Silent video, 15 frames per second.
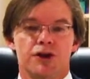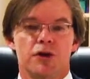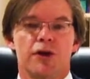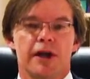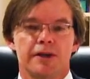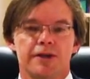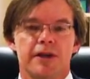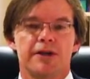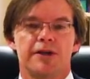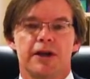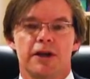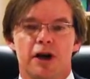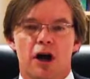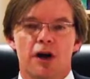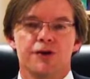Short
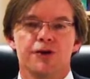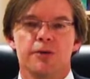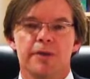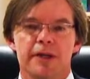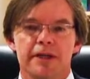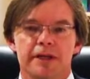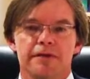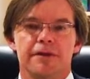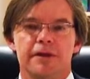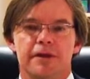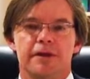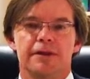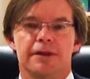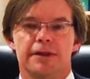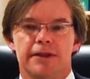essays can also be
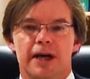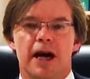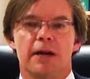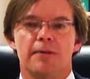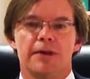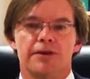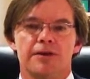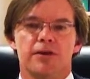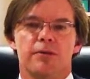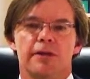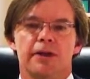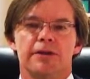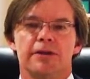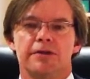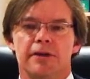difficult and
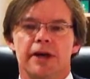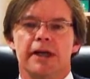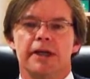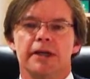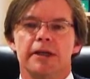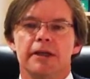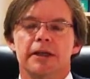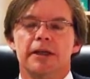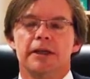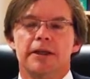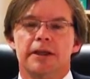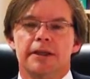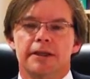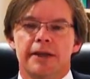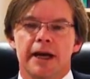time-consuming to grade.
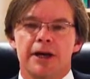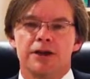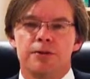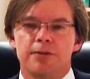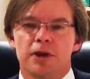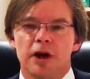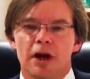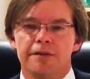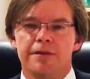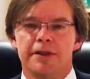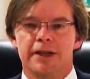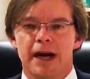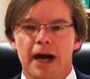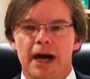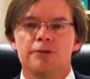Intangible,
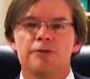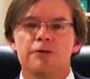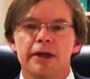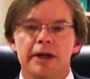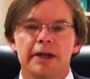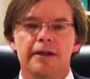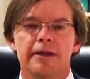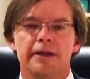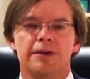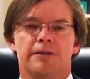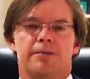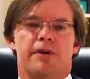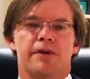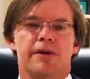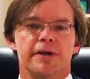often unrelated
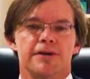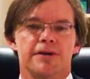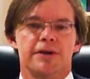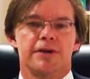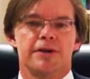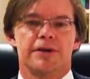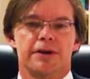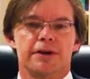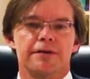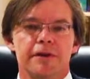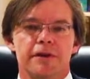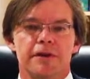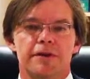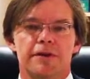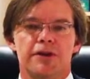experiences are
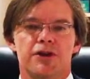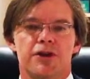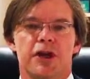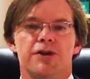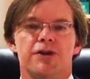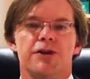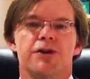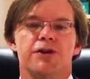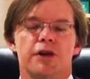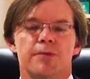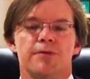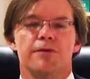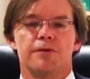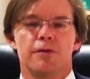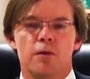difficult to judge in
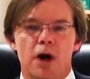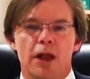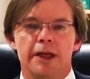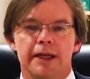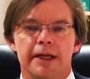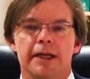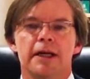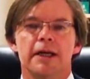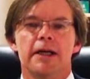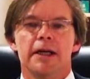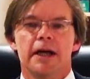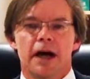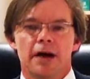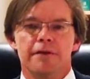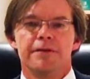terms of quality
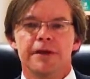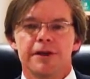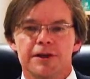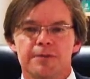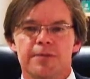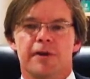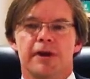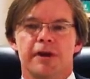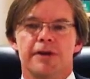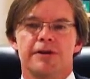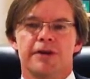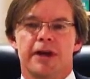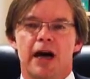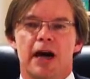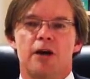of the
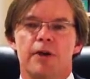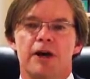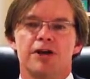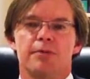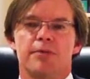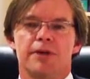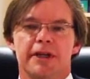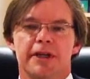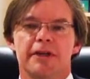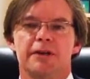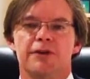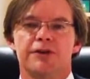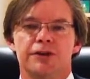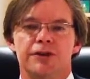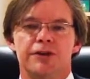experience and how much a
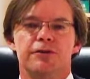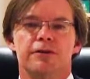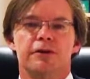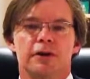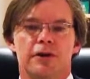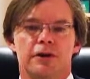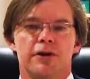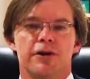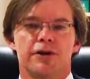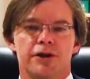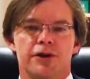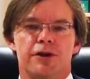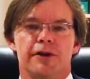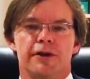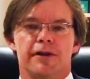particular student
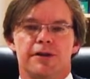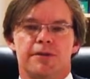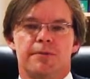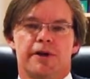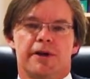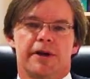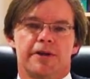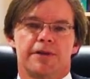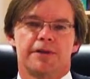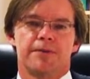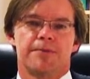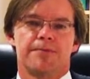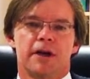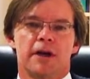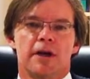learned during the
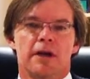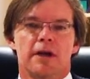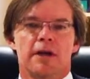experience.